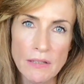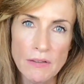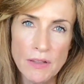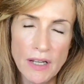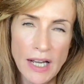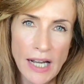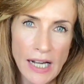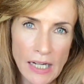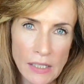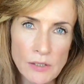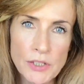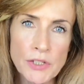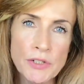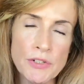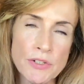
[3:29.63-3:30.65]
how
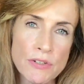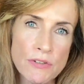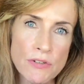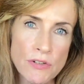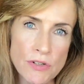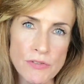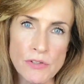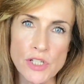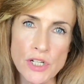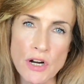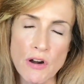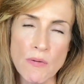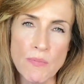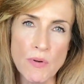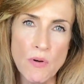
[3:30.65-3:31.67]
you do your
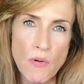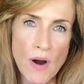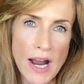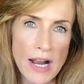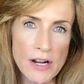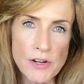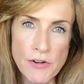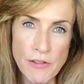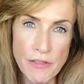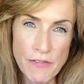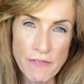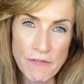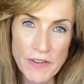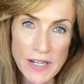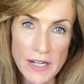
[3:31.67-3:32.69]
job, or how you
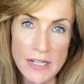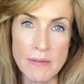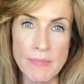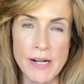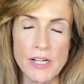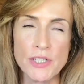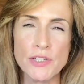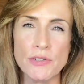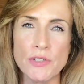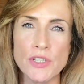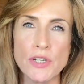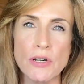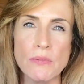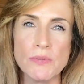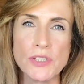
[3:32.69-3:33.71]
feel about your
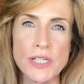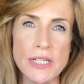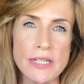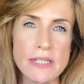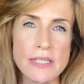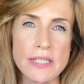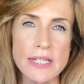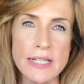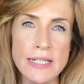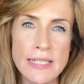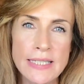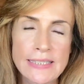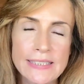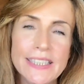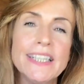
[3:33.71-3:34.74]
job, shall I say,
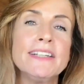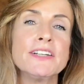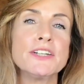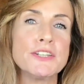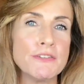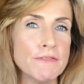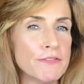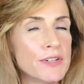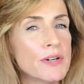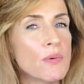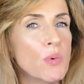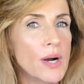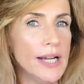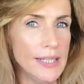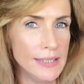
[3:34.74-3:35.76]
in a different
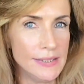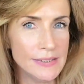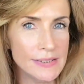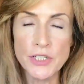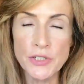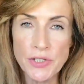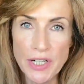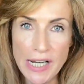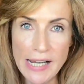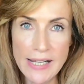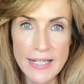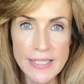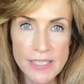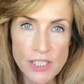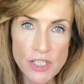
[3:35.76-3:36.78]
way. You
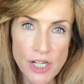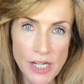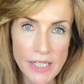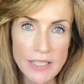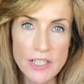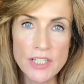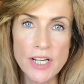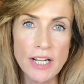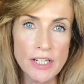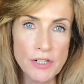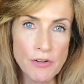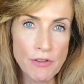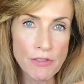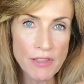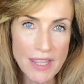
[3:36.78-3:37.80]
can change how you
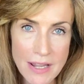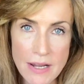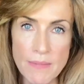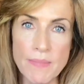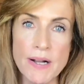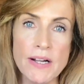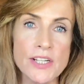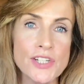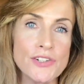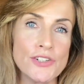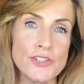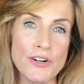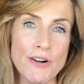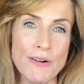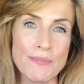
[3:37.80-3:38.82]
think about your
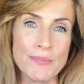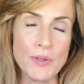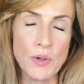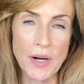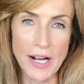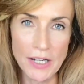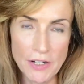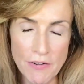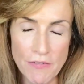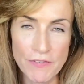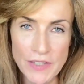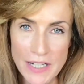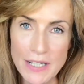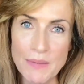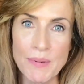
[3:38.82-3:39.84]
job or how you
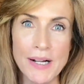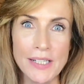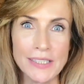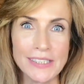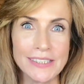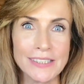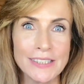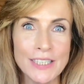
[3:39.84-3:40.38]
feel about it,